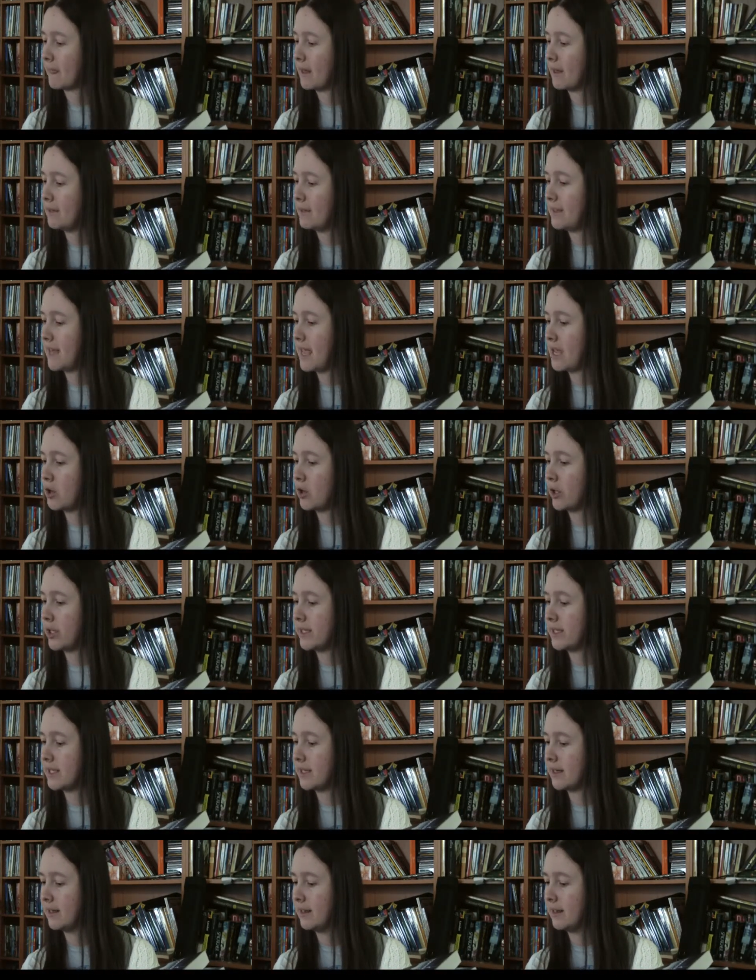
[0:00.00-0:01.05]
they
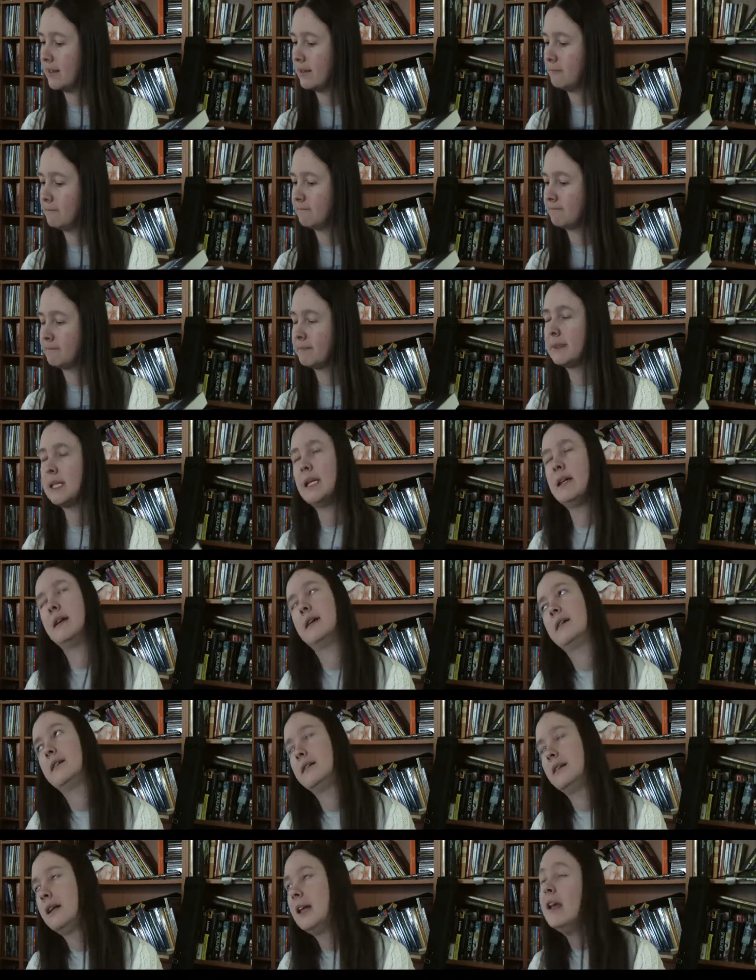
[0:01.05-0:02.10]
could,
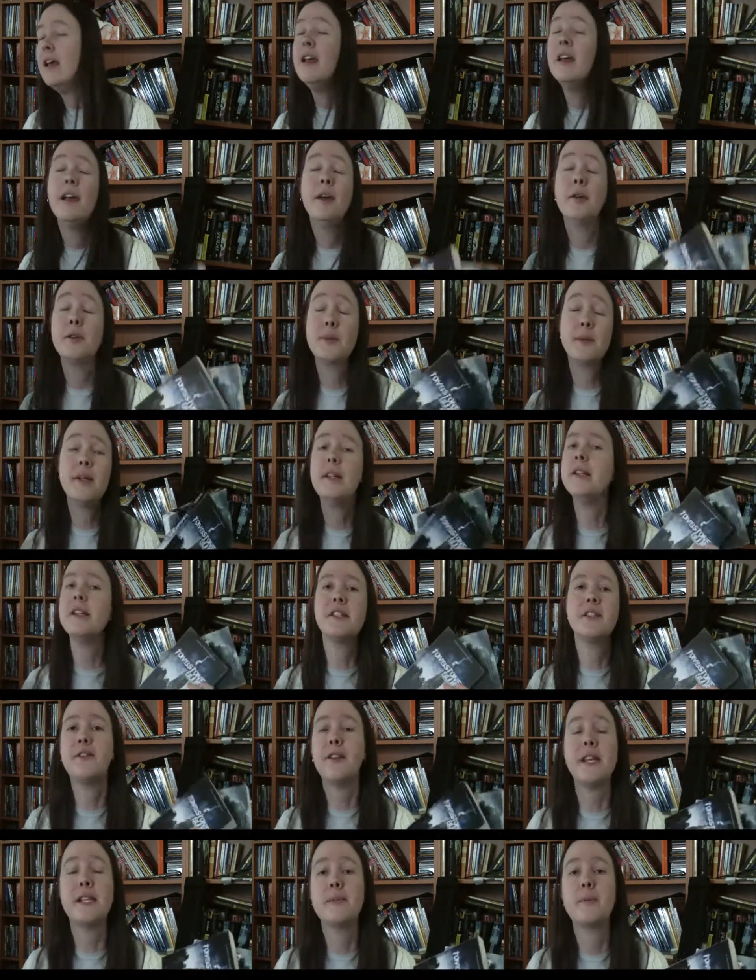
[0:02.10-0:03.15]
it was one of
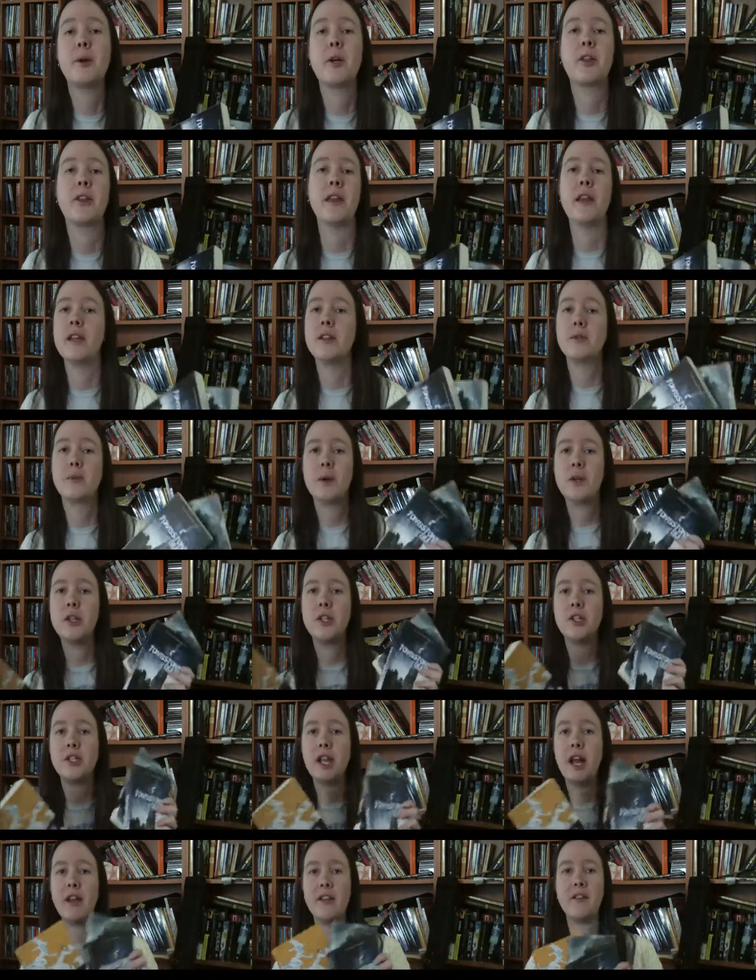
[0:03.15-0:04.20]
these Facebook things where you
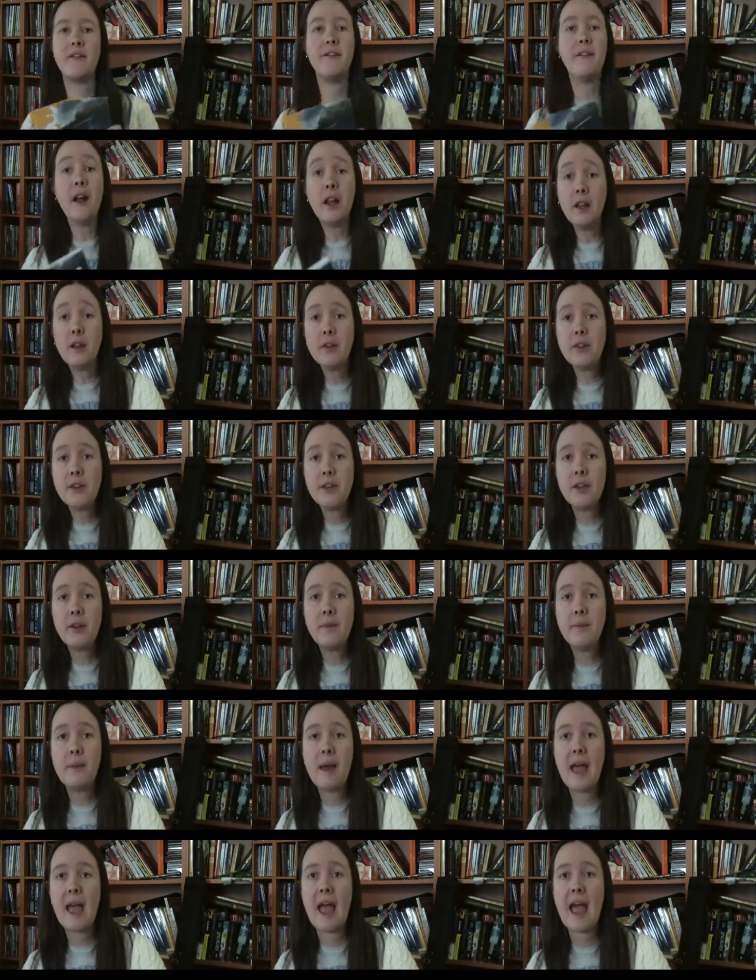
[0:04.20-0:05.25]
just had to follow
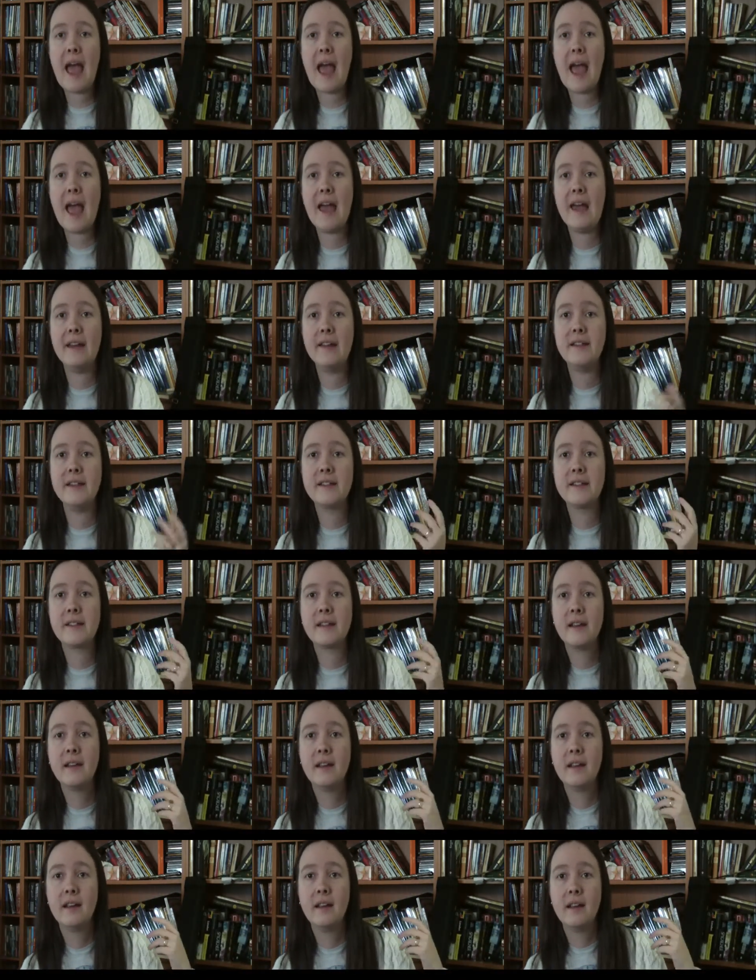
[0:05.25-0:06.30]
them and
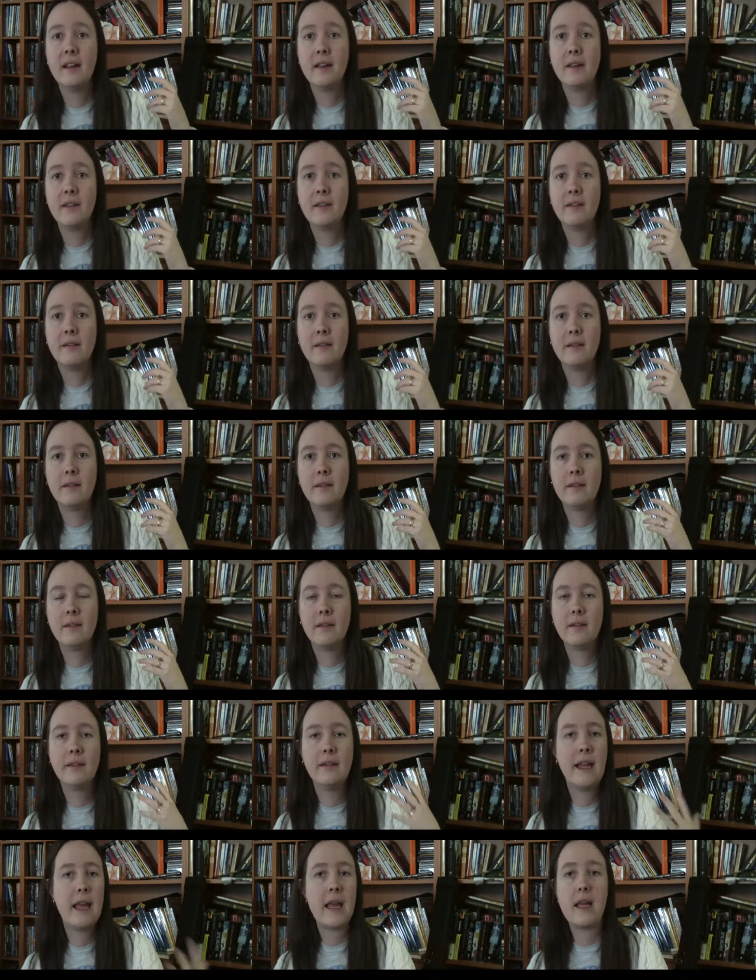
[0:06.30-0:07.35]

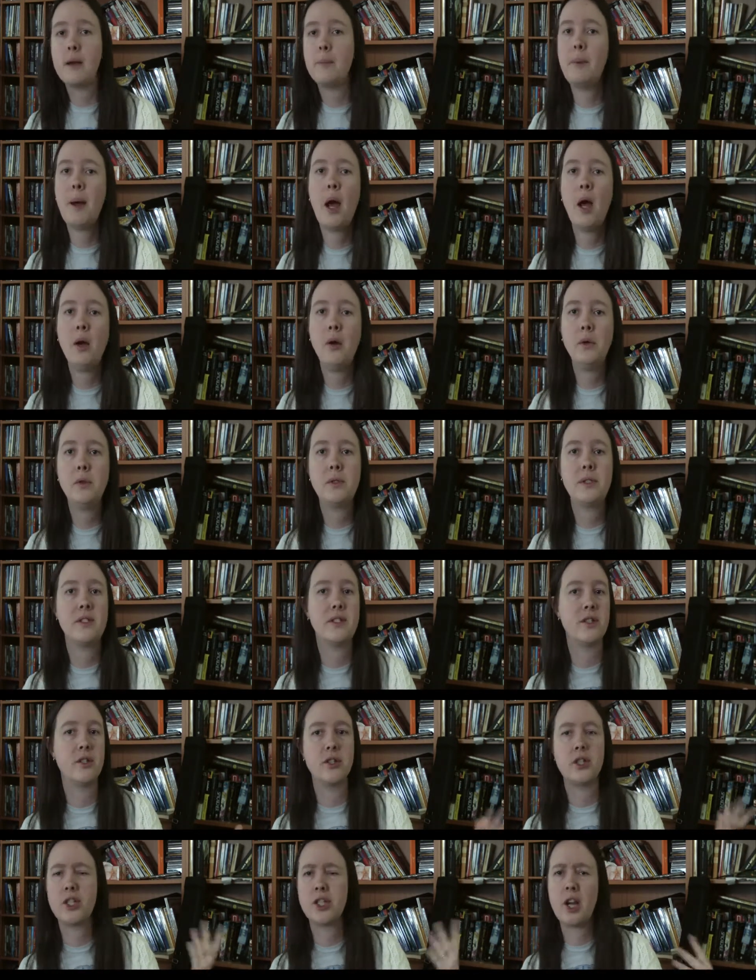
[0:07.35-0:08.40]
like a post
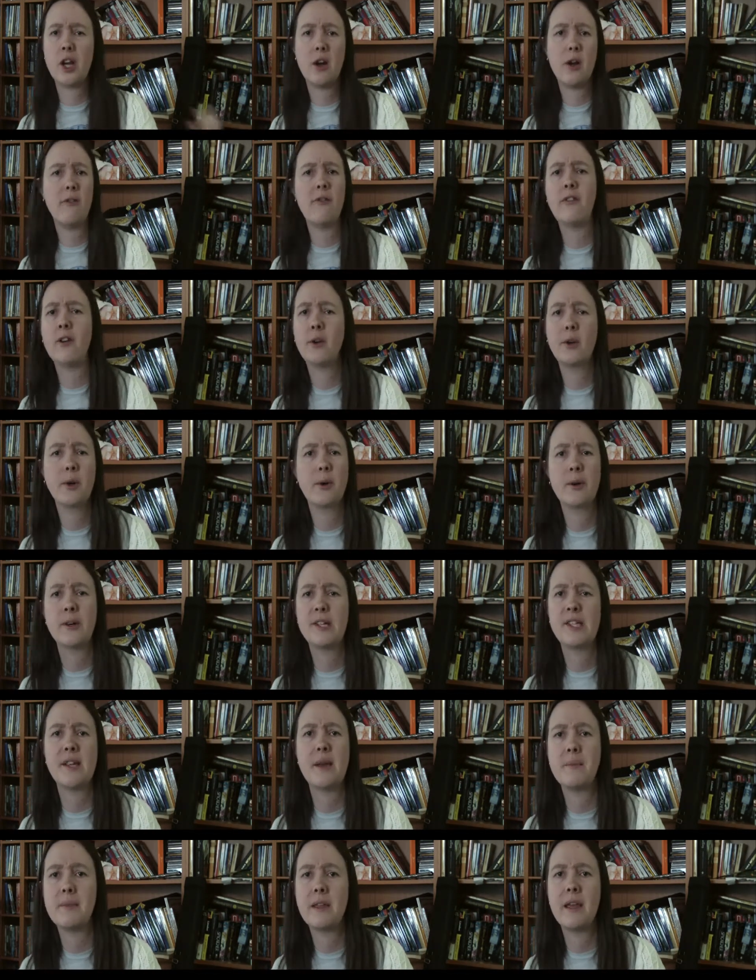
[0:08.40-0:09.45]
and share a photo or
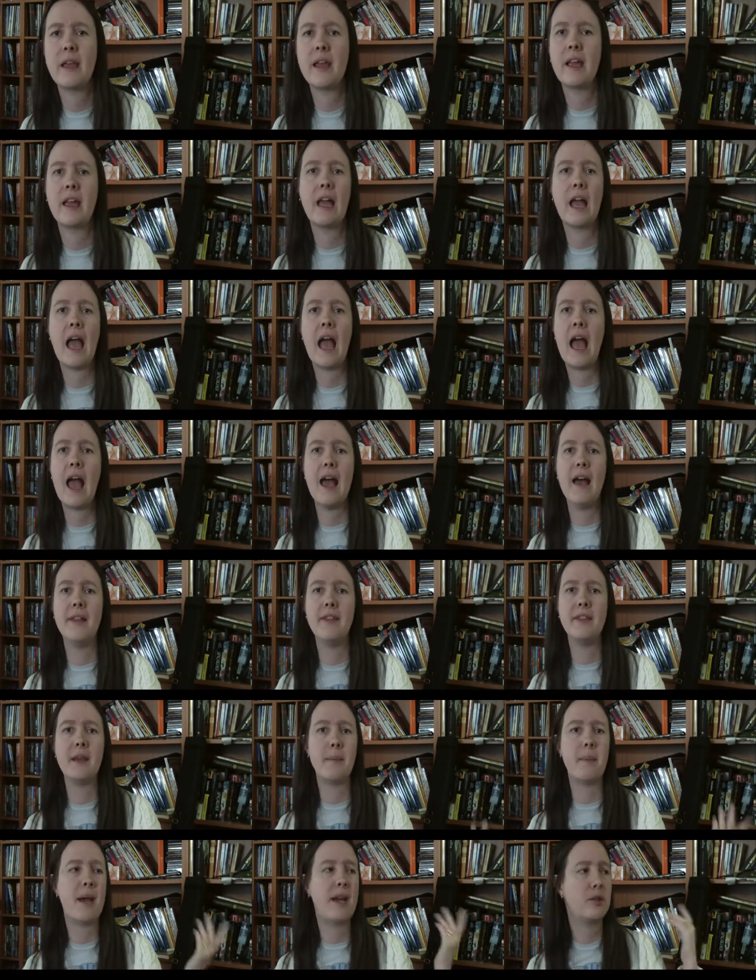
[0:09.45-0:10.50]
something,
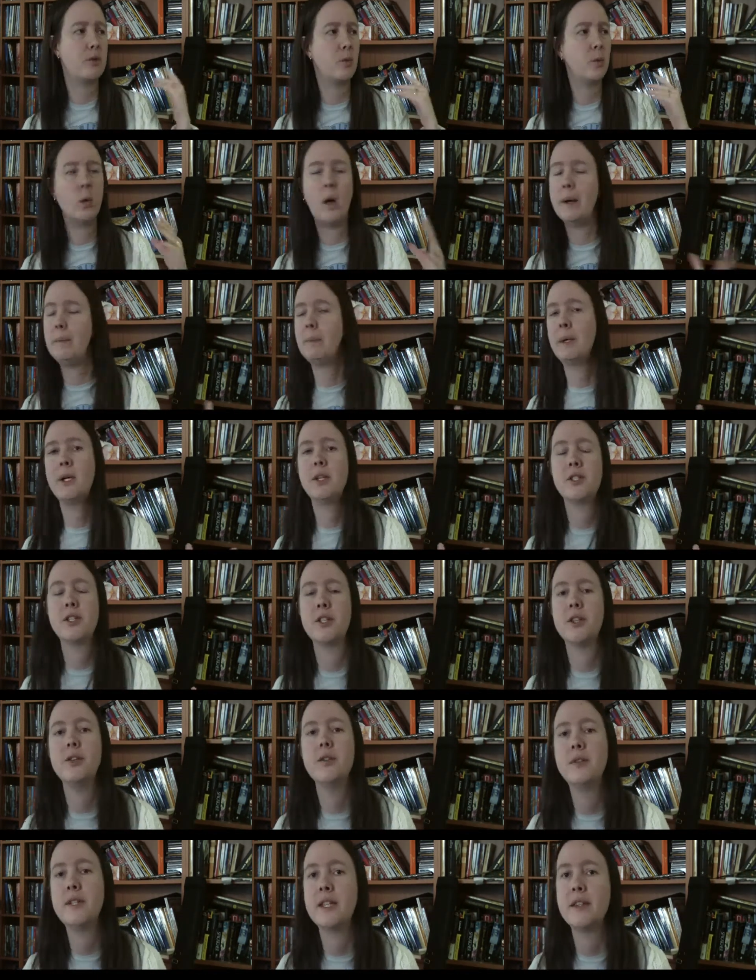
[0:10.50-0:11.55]
and they picked one
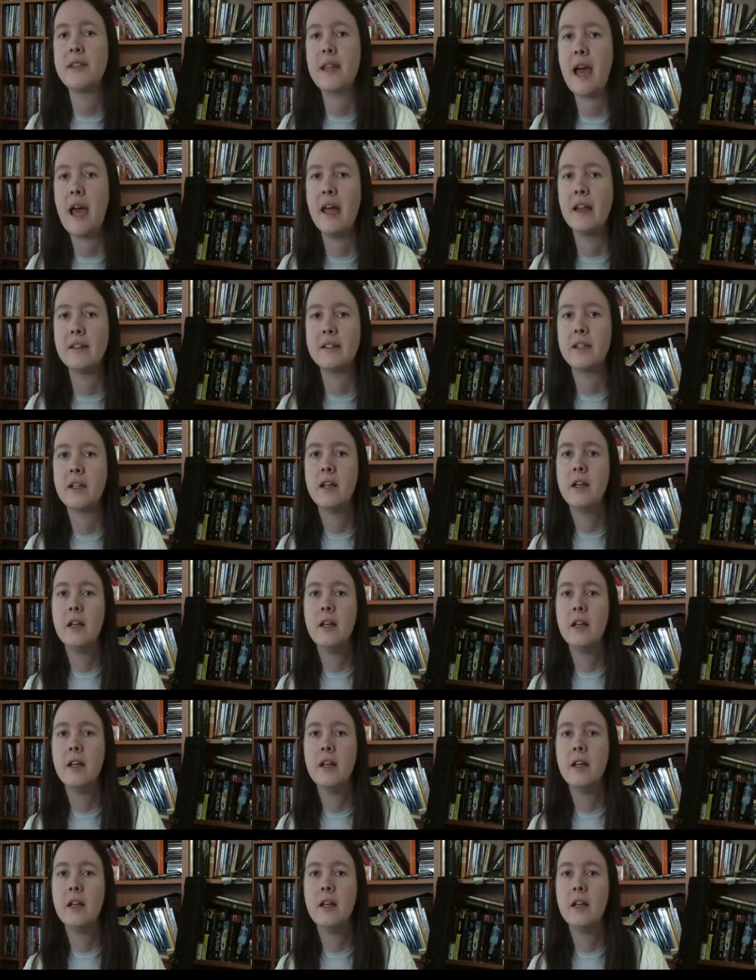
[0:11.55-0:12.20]
person who did that